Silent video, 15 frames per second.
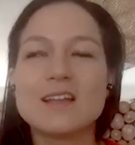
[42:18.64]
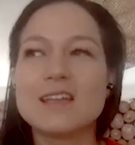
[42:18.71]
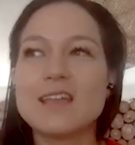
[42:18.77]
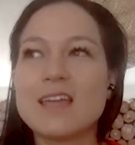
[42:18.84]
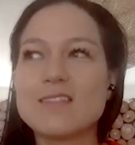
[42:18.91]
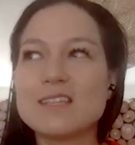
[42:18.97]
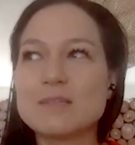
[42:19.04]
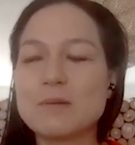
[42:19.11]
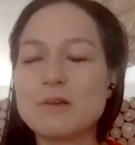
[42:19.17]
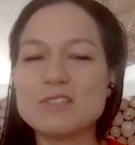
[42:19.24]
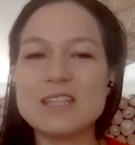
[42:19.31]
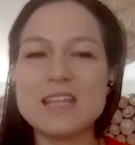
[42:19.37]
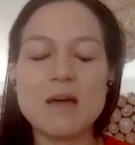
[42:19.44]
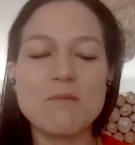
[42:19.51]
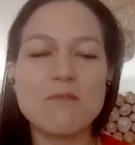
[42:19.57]
like this person
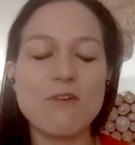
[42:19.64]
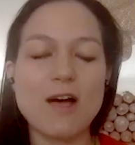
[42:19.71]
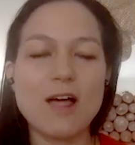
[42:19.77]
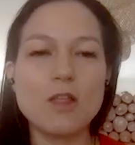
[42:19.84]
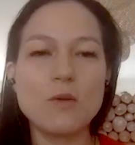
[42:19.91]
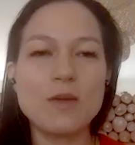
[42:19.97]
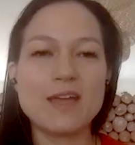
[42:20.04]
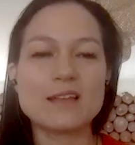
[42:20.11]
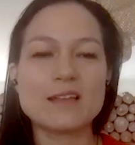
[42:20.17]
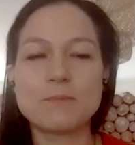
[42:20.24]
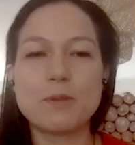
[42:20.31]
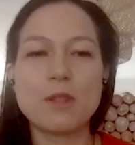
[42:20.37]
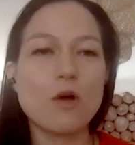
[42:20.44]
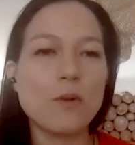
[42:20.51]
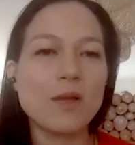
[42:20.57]
that I'm following is
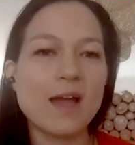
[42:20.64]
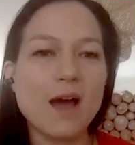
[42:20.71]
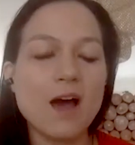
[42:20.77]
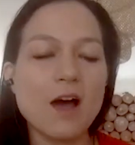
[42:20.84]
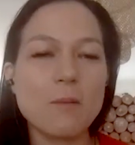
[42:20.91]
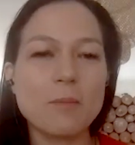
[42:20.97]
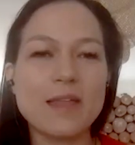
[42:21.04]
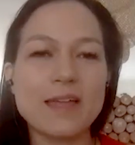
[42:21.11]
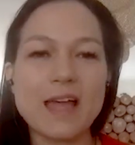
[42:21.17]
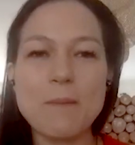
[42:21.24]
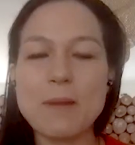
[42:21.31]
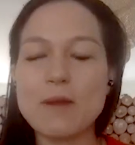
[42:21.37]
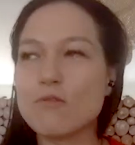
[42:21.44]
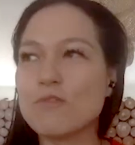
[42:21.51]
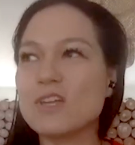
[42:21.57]
blowing up. Like I
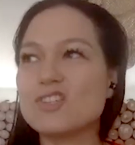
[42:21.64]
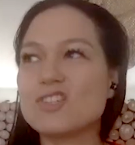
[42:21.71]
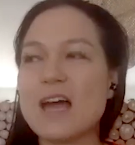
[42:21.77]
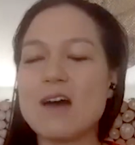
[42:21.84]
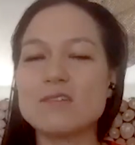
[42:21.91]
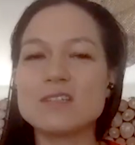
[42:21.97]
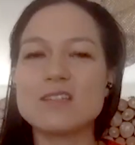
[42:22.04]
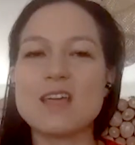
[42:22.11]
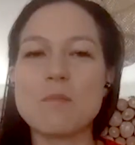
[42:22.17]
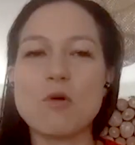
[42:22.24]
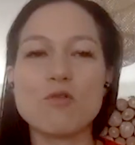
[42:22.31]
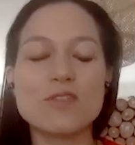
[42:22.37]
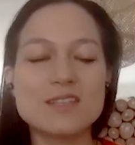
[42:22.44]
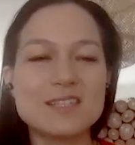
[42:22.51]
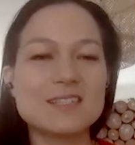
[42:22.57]
better reach out to them,
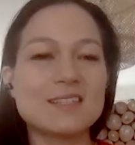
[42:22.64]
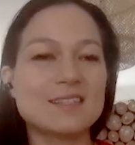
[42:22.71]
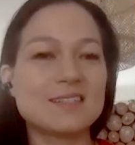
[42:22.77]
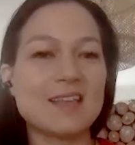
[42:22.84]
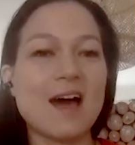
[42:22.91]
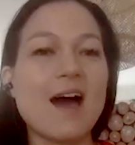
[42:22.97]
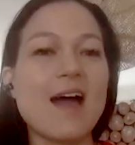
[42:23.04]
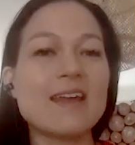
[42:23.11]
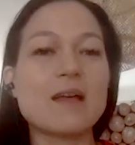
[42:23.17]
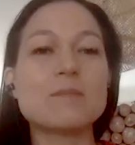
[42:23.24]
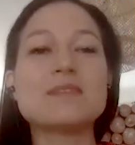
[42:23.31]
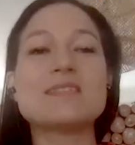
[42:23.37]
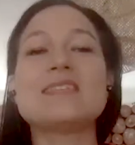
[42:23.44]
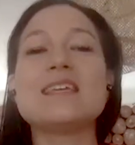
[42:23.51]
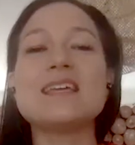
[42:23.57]
or this is a sign. I'm
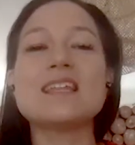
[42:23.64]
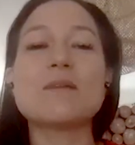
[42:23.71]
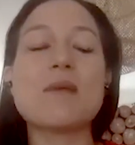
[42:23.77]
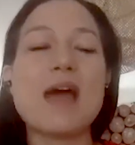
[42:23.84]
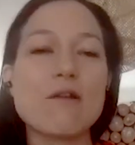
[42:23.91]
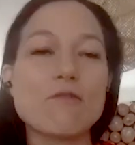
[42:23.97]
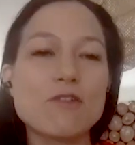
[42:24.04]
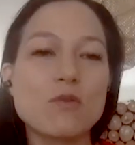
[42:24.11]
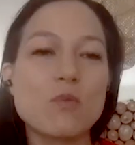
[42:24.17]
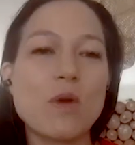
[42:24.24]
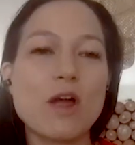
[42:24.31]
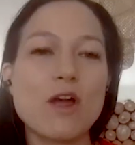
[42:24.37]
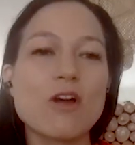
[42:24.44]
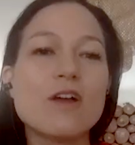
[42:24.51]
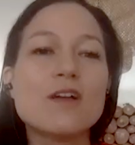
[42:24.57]
seeing them
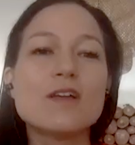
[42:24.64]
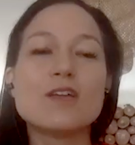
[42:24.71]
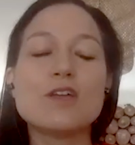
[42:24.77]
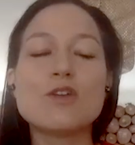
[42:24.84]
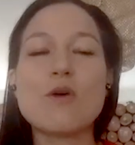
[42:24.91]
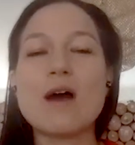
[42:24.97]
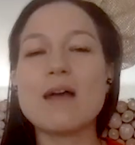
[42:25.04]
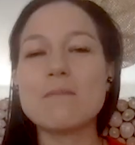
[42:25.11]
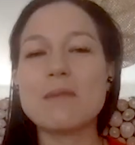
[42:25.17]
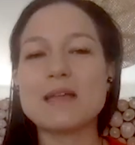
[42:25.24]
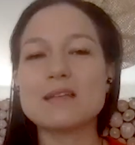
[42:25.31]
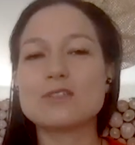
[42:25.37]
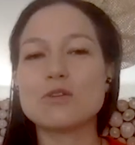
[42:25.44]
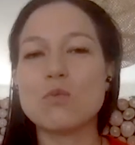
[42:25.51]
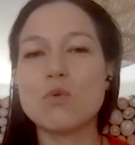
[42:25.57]
everywhere. You know, I
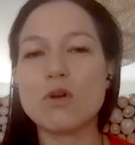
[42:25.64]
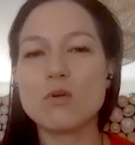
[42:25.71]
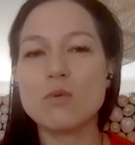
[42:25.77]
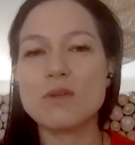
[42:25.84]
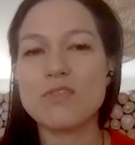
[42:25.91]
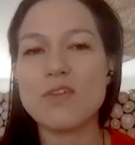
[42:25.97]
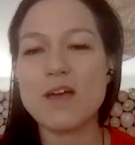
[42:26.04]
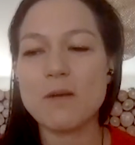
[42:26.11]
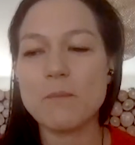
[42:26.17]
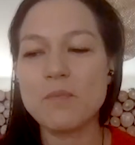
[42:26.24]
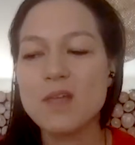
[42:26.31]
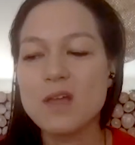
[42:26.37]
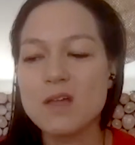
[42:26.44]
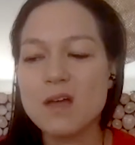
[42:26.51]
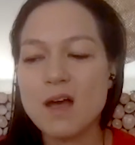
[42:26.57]
meant to work with
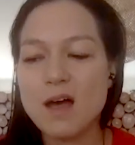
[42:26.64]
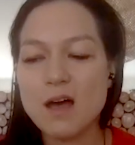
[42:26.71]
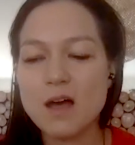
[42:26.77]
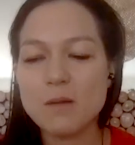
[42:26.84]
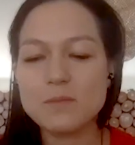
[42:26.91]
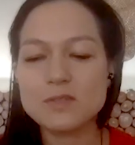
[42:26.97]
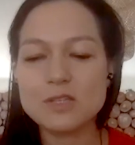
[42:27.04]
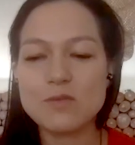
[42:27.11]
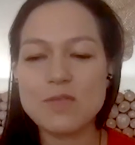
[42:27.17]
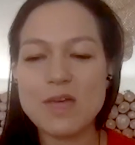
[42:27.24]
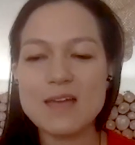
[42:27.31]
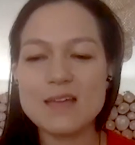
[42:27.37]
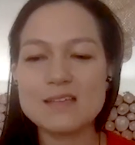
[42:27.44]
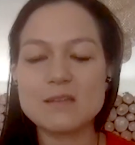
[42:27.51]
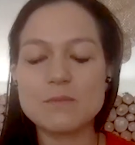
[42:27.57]
them. Um, so
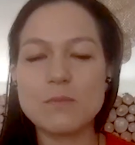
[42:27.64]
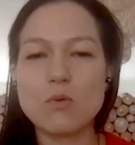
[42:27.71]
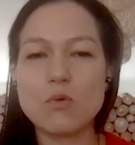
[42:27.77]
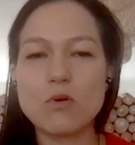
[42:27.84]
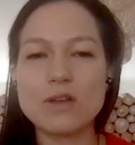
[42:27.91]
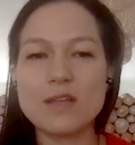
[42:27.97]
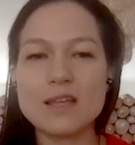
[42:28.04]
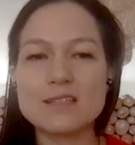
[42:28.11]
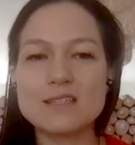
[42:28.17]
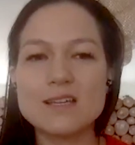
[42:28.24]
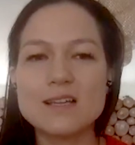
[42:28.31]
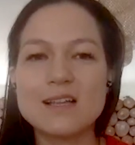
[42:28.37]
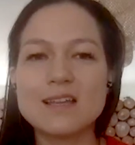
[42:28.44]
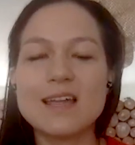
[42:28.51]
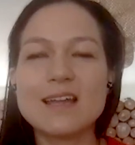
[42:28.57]
that is important.
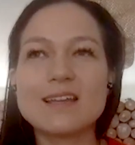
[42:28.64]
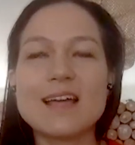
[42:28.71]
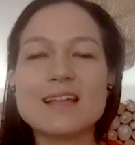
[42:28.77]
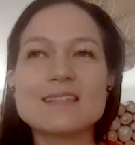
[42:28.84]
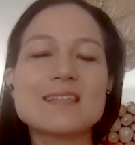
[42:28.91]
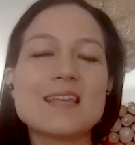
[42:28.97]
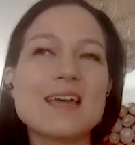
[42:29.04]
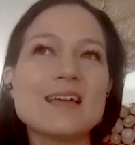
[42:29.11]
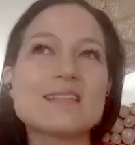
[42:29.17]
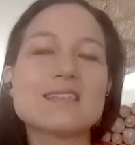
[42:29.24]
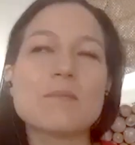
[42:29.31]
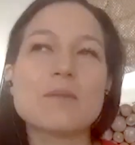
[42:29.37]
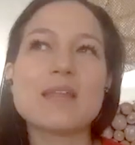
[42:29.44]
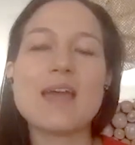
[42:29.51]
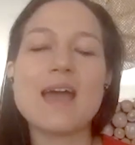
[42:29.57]
Like, let's say
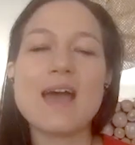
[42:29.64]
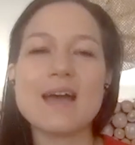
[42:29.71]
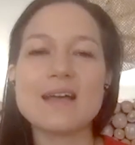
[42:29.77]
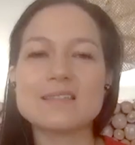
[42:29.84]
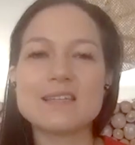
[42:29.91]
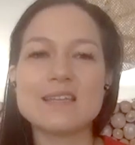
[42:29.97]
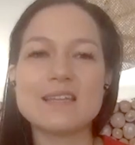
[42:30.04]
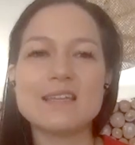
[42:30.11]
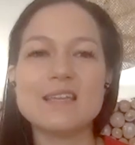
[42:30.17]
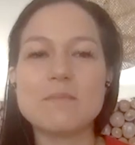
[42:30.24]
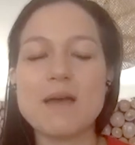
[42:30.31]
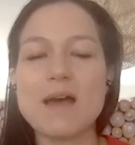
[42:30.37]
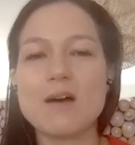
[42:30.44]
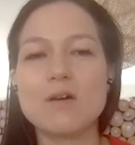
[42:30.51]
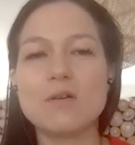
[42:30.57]
somebody has an
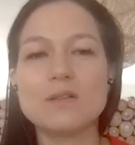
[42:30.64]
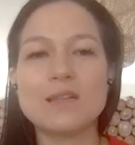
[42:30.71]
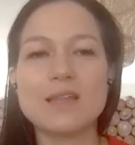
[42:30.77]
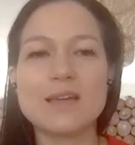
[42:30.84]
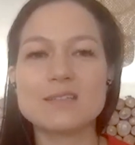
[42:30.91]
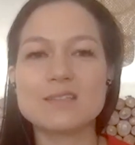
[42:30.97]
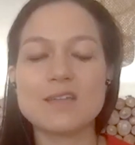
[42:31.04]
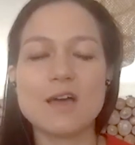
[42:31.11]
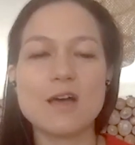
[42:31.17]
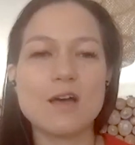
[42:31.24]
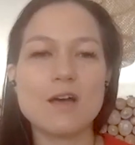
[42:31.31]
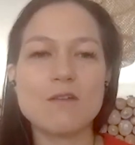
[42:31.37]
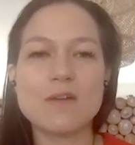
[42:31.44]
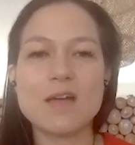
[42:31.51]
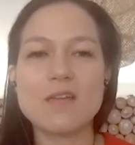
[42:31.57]
email list
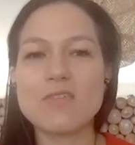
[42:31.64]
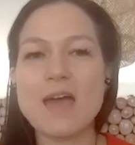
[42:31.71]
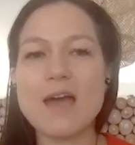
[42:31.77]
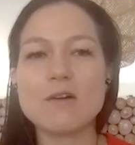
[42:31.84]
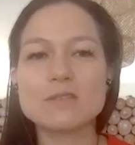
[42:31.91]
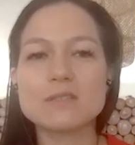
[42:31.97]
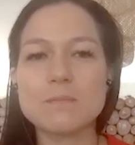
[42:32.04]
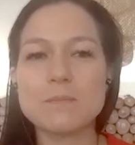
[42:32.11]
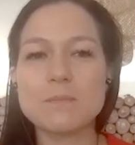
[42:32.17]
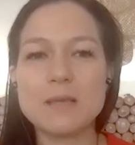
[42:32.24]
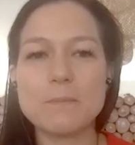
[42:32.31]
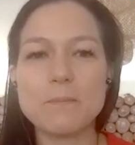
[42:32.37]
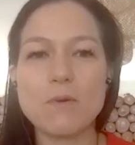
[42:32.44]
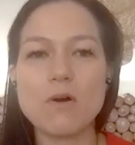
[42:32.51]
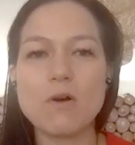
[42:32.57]
of a thousand
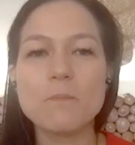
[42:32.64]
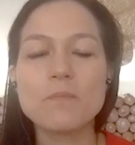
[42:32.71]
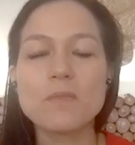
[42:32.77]
people